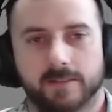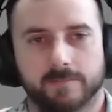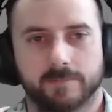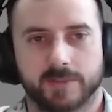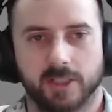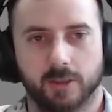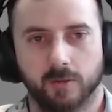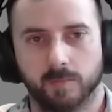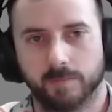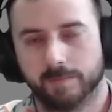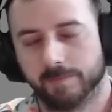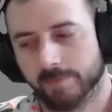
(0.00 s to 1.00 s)

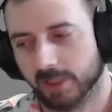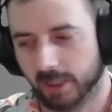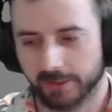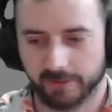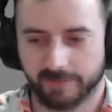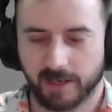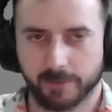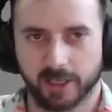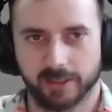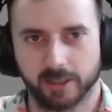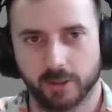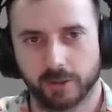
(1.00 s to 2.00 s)
So on the
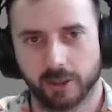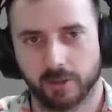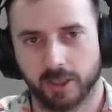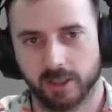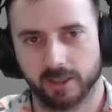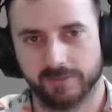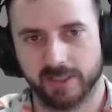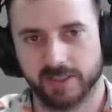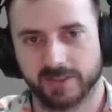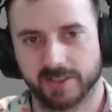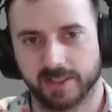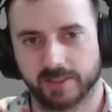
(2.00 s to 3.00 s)
Fiberon logo, all of these
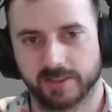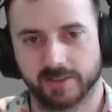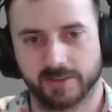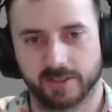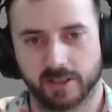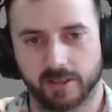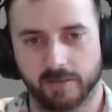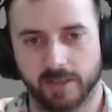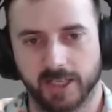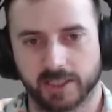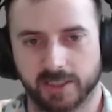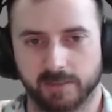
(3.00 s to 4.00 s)
sections are
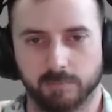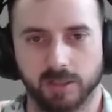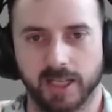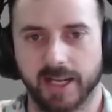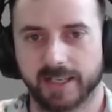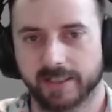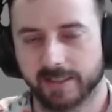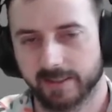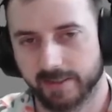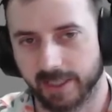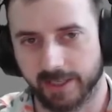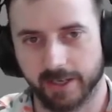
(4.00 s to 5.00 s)
actually black
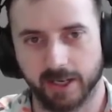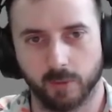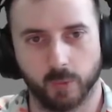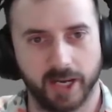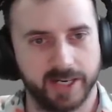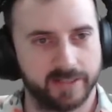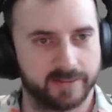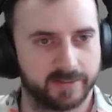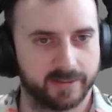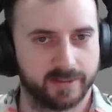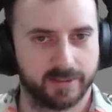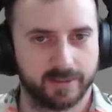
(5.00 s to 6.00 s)
and not white,
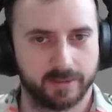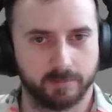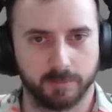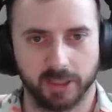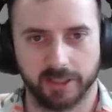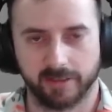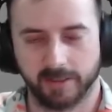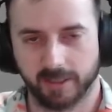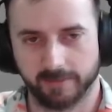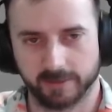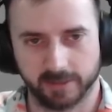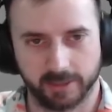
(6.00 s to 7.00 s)
but
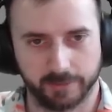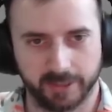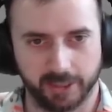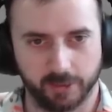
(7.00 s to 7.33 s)
obviously we need